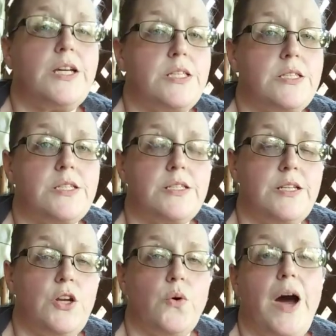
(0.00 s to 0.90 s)
it's,
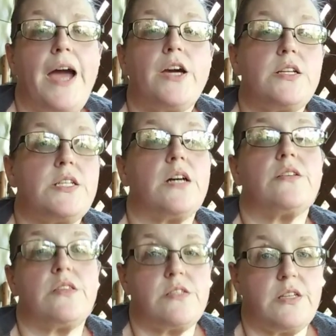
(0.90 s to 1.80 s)
you know, I could have
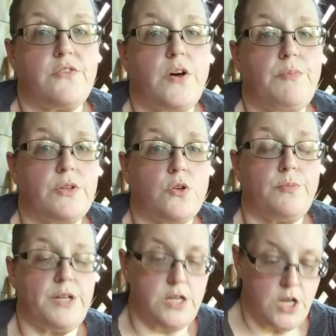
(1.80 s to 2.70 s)
tucked the sleeve up a little
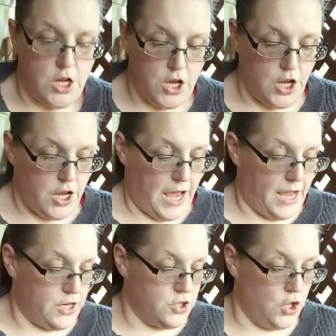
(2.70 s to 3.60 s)
bit,
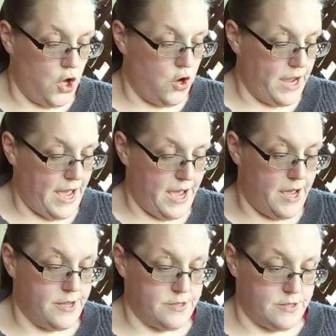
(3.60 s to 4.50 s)
and as long
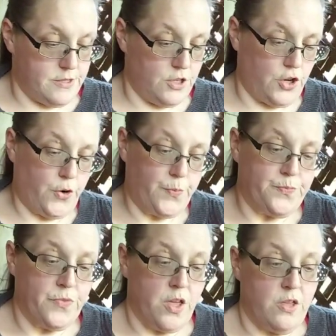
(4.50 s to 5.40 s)
as, you know,
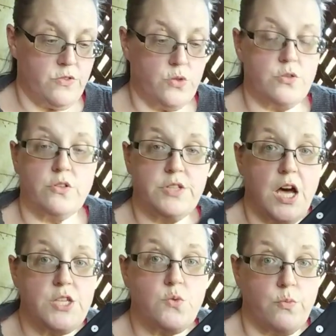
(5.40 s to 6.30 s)
those little
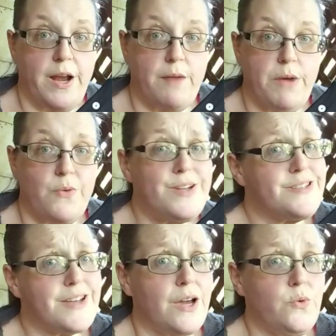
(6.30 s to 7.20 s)
dots were right at my
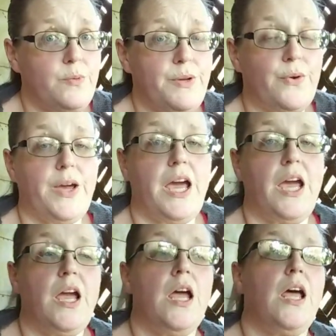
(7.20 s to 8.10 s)
wrist, I would have been okay.
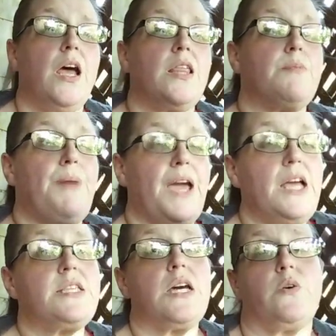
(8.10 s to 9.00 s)
The
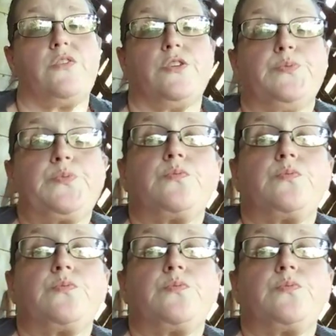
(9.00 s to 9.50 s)
pants, however,